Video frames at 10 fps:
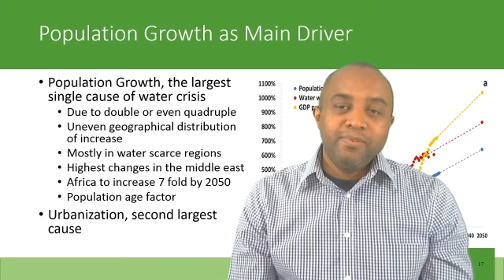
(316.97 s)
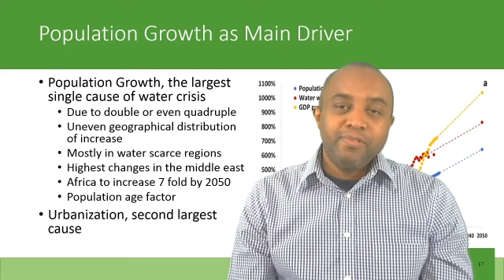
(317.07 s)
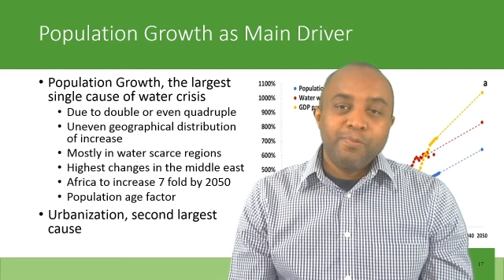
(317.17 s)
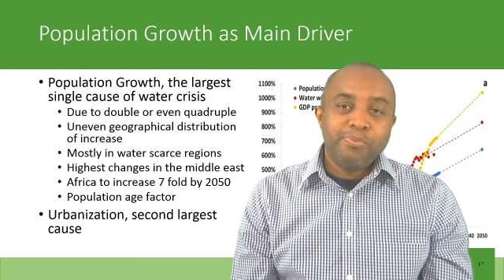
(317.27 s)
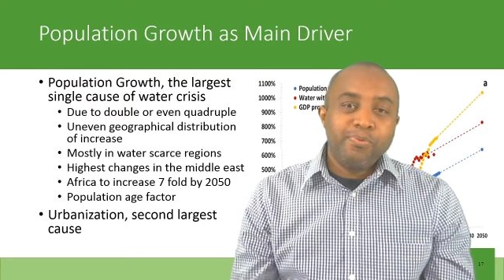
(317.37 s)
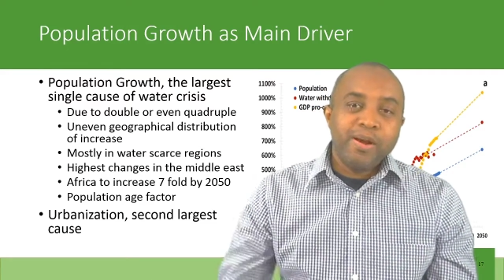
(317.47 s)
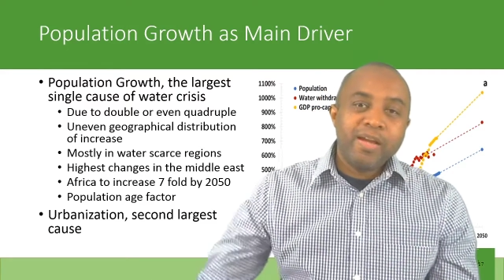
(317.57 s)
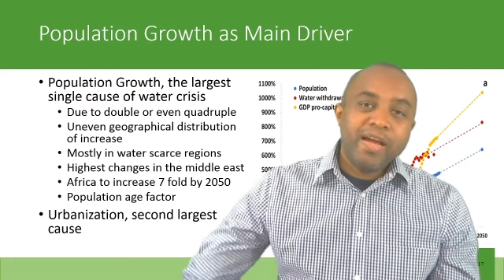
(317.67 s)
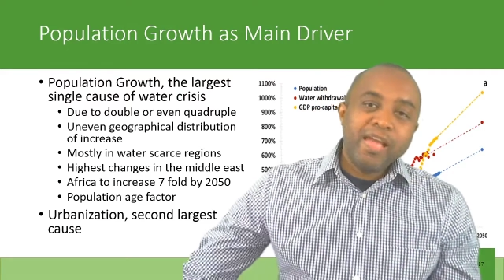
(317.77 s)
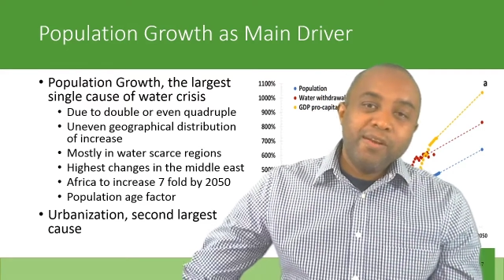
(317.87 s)
The poor
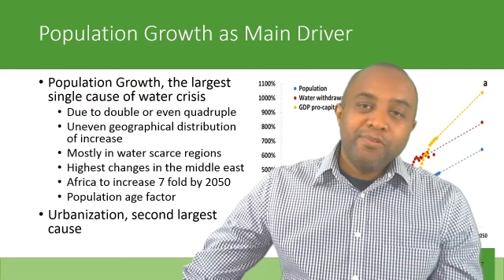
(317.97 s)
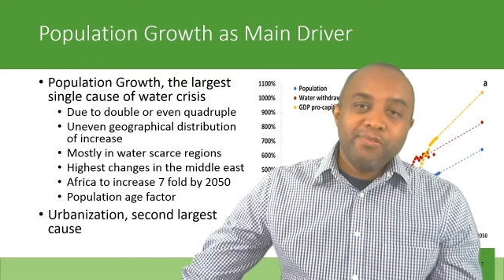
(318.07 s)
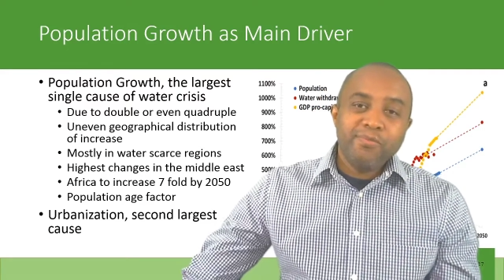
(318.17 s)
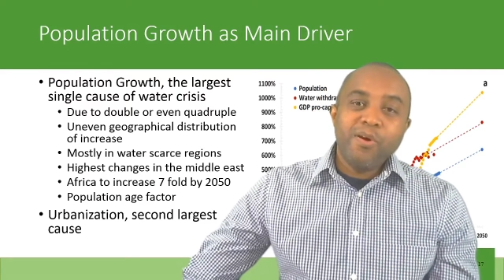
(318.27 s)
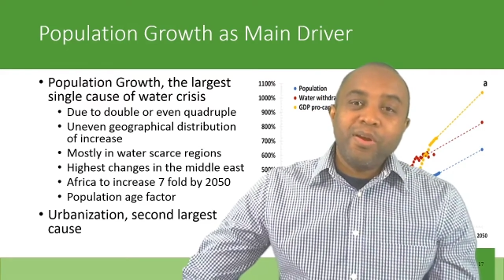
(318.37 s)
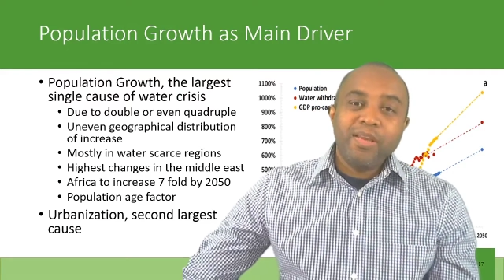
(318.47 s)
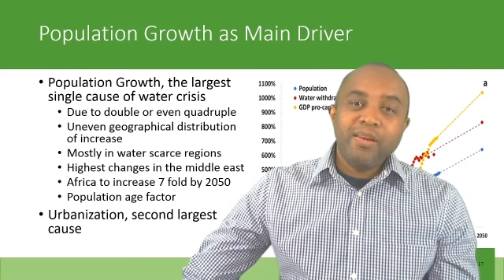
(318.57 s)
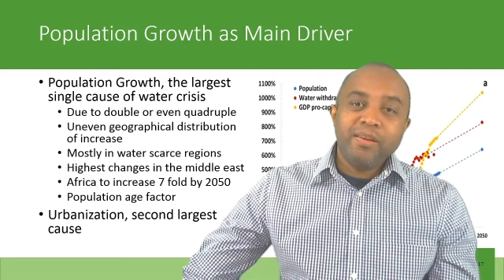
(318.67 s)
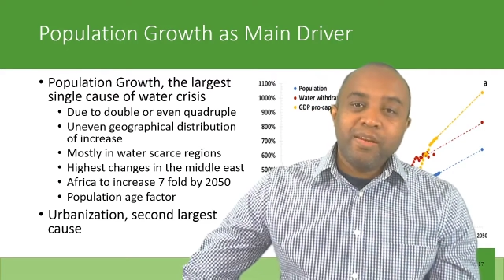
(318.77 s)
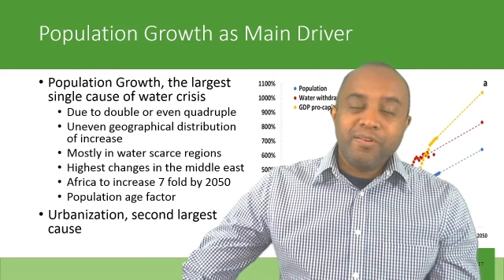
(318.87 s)
guy who is
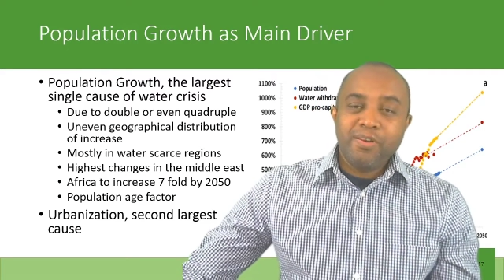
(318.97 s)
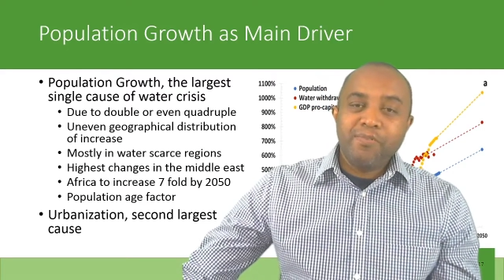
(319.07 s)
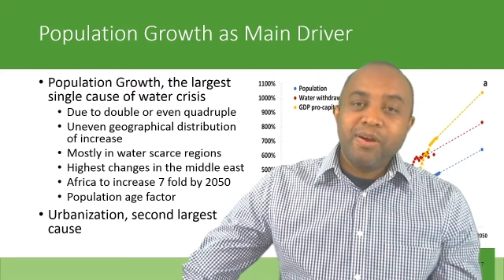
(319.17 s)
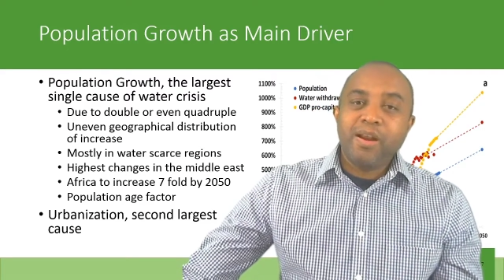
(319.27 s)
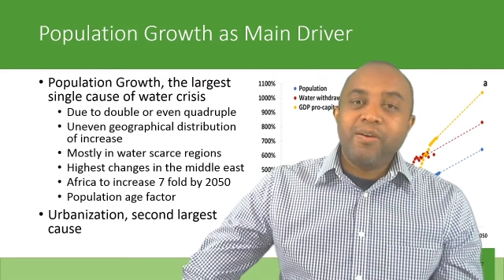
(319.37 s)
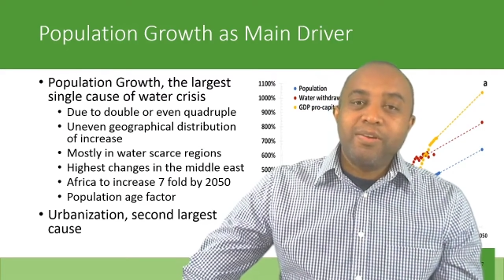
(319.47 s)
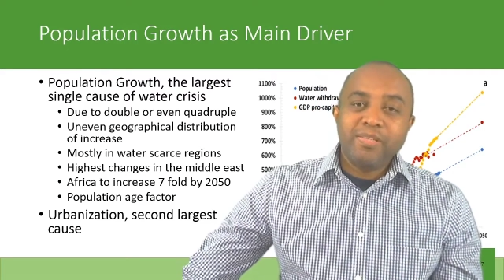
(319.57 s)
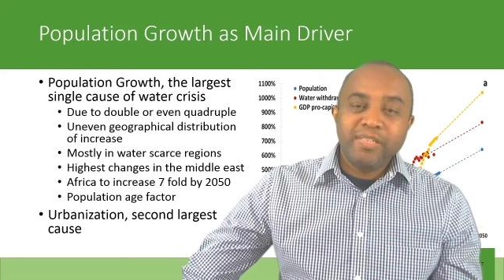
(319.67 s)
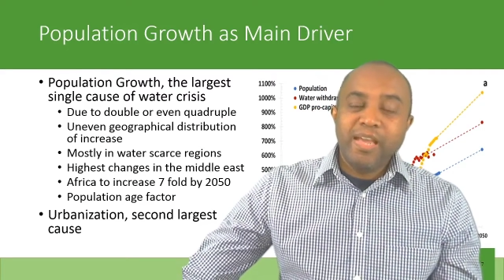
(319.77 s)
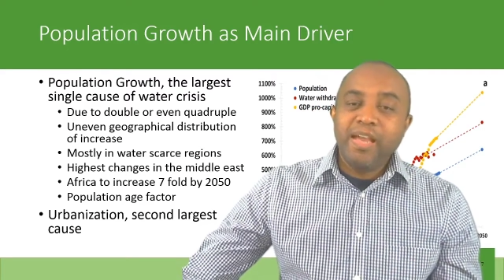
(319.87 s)
walking, carrying water on
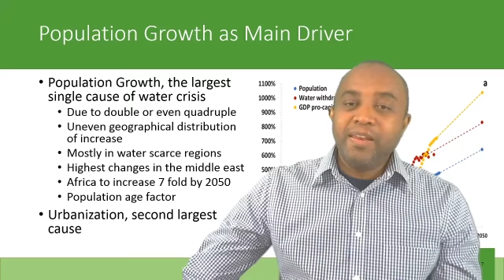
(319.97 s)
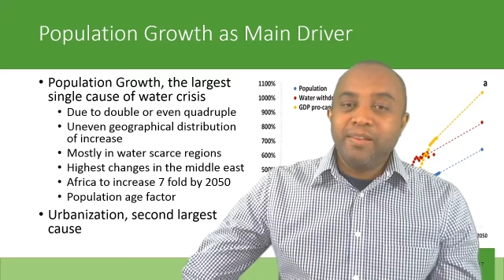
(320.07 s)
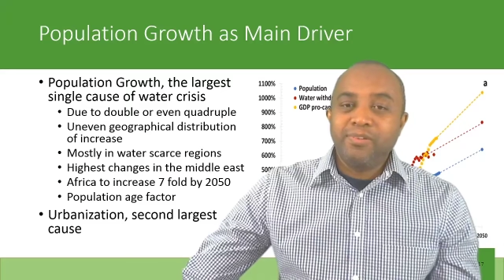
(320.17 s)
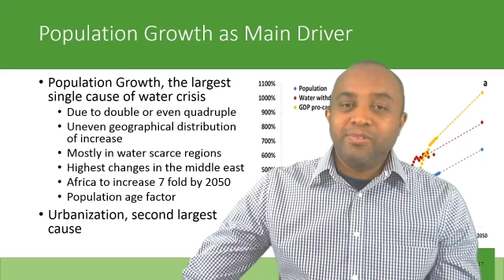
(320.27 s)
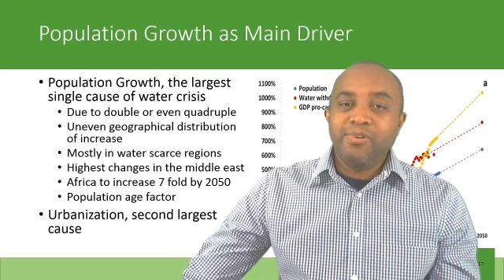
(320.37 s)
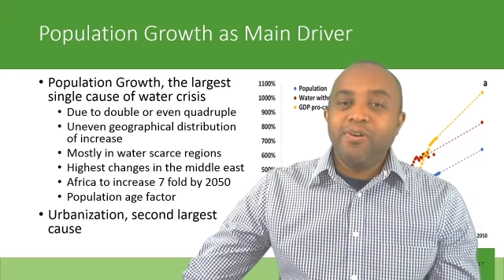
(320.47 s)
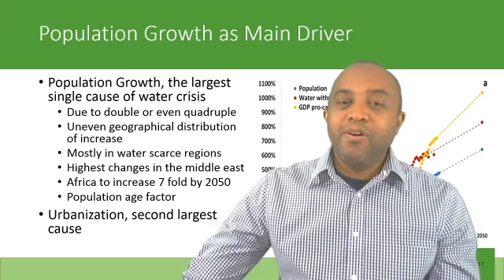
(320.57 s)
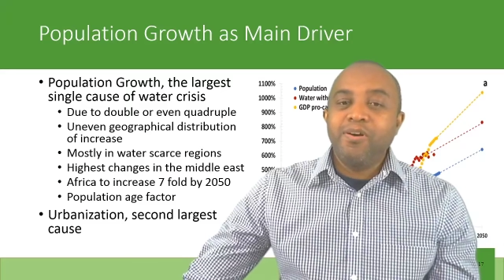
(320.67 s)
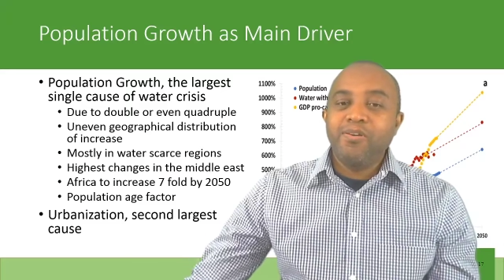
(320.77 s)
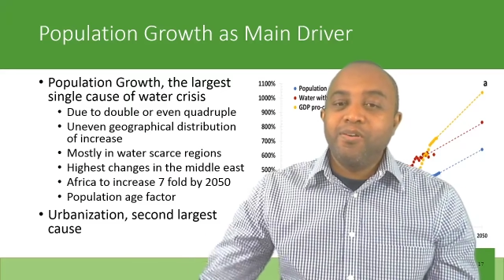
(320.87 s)
his head, and so
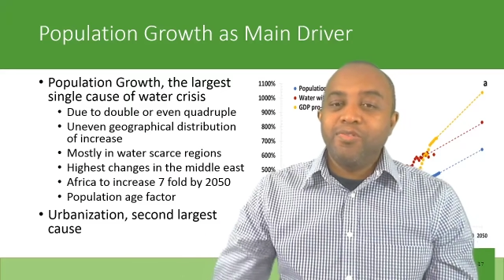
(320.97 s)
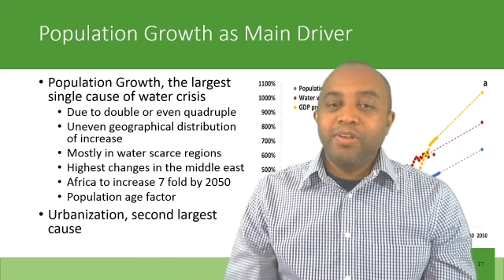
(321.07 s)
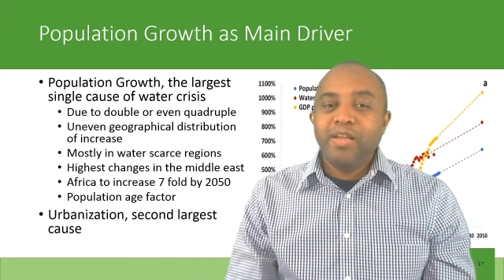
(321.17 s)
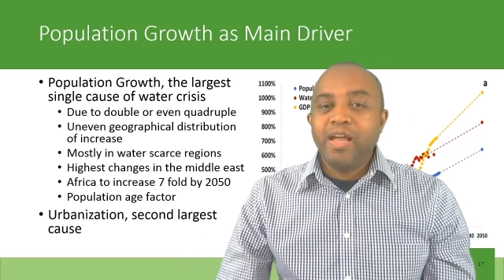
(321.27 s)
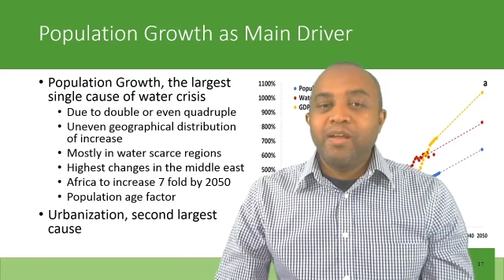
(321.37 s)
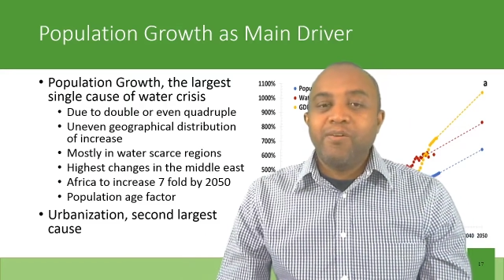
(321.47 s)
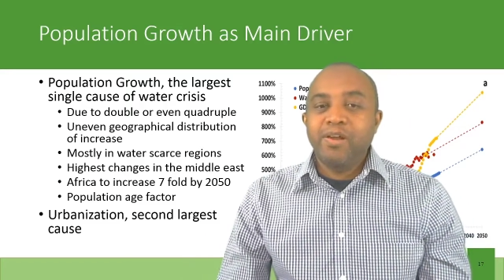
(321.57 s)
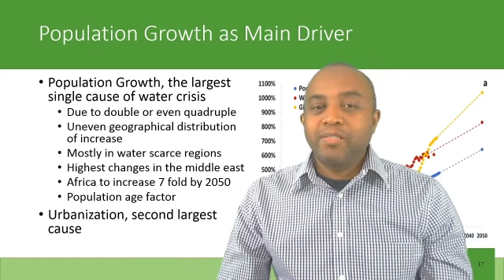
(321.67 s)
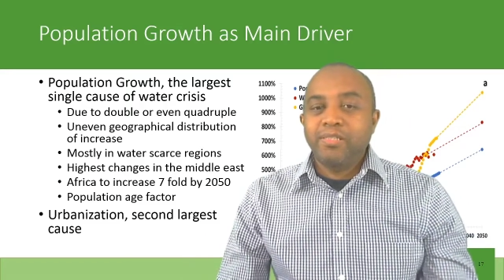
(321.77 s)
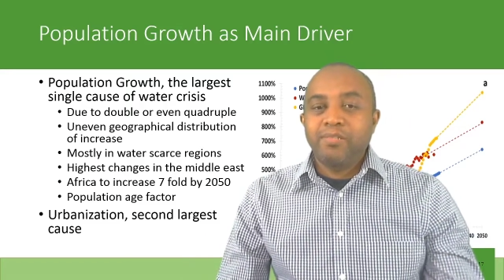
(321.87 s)
on, or the guy who
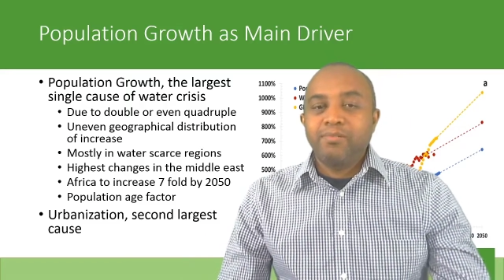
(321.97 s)
has